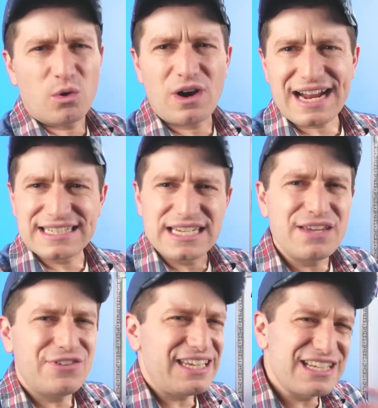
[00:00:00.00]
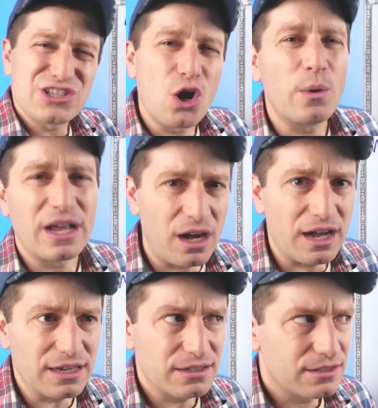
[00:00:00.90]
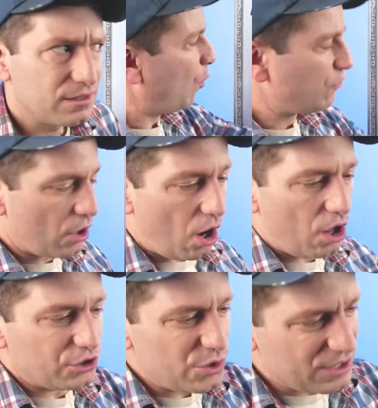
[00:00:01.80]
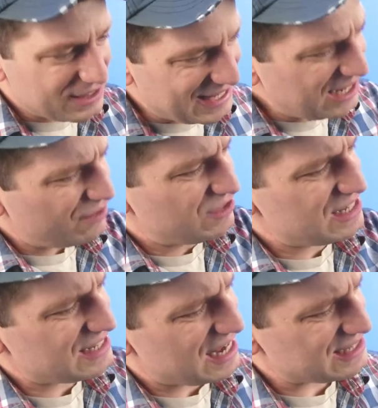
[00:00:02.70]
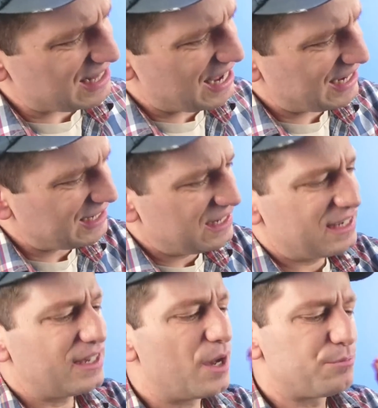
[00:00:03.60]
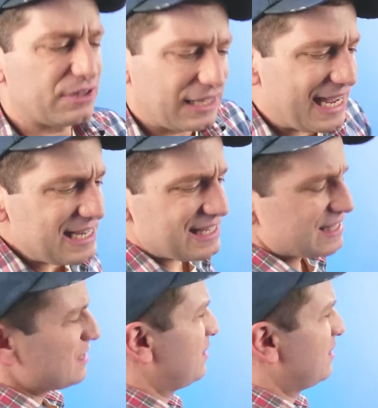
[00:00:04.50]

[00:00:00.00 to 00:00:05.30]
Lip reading: or activity is going on. Overall, you can think of this as like a place